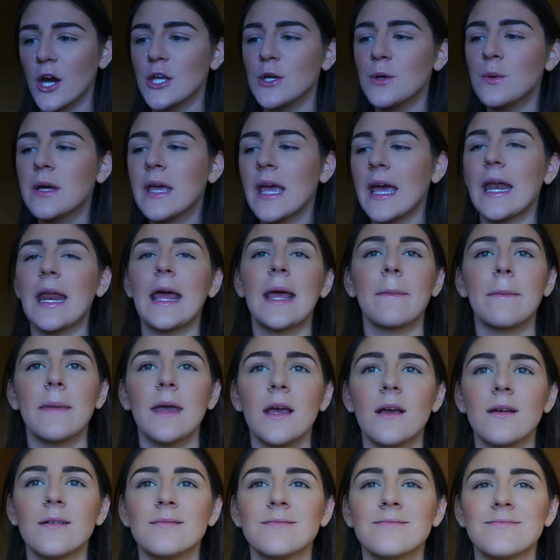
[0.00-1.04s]
you kidding
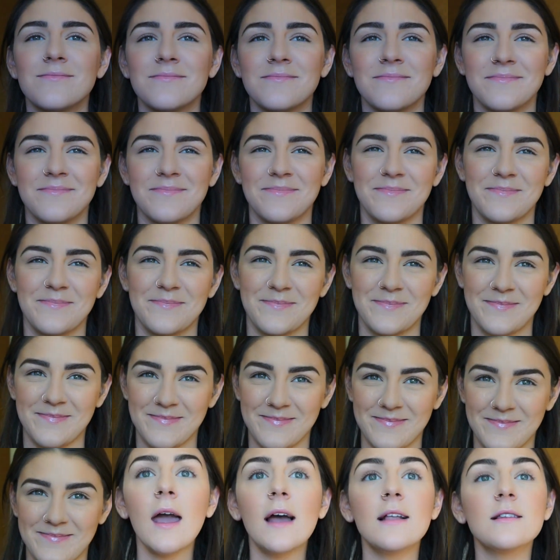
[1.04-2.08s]
me?
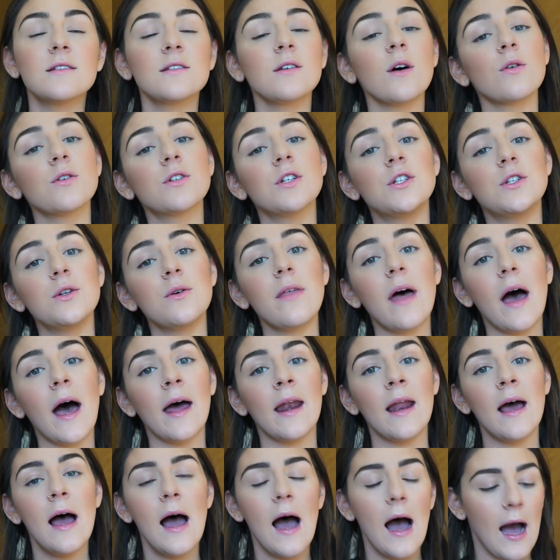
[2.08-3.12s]
And so to do
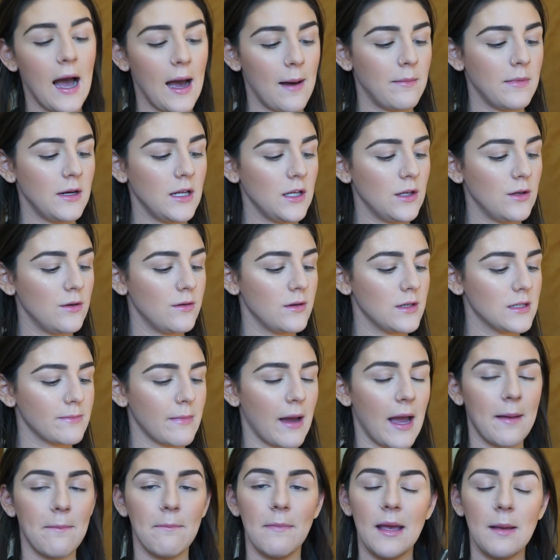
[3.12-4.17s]
that, I'm gonna use
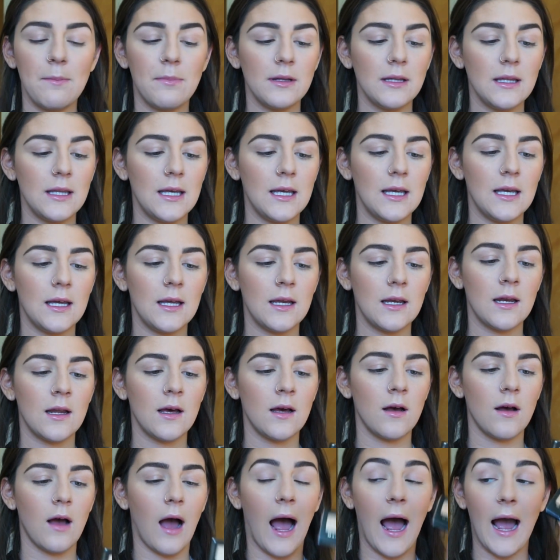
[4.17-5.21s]
my
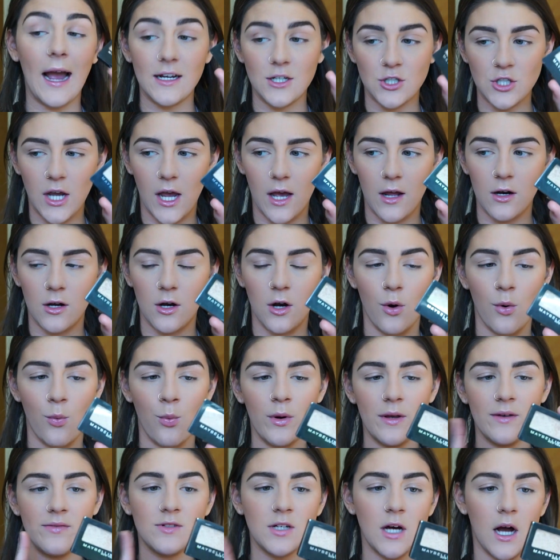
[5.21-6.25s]
Maybelline eyeshadow.
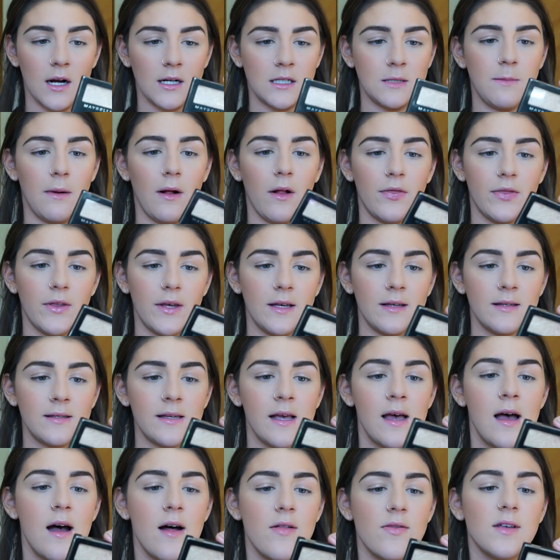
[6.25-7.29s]
We've talked about this.
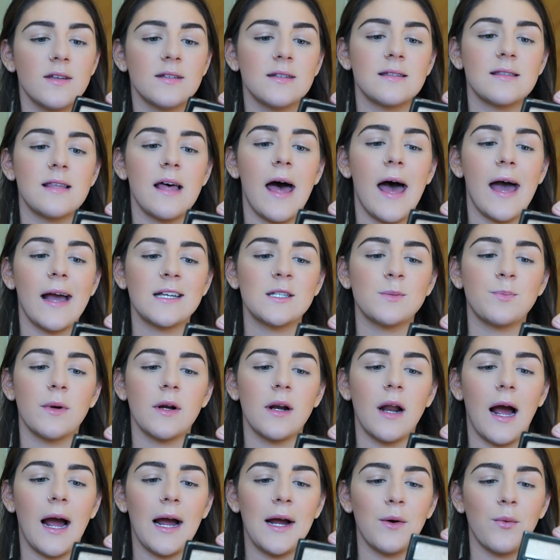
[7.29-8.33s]
This is the
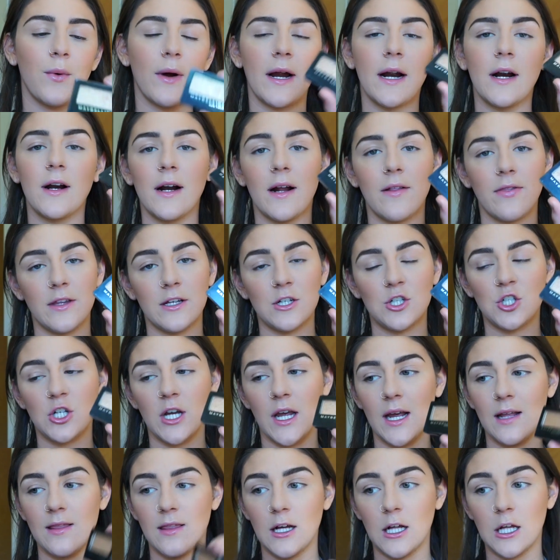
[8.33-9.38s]
Expert Eyewear in the
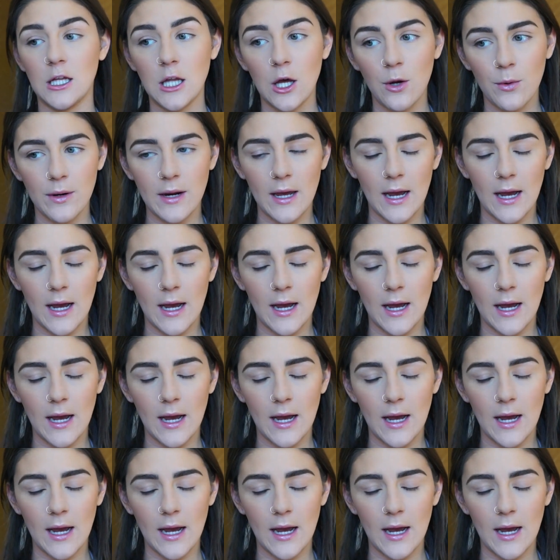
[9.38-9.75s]
shade The Glow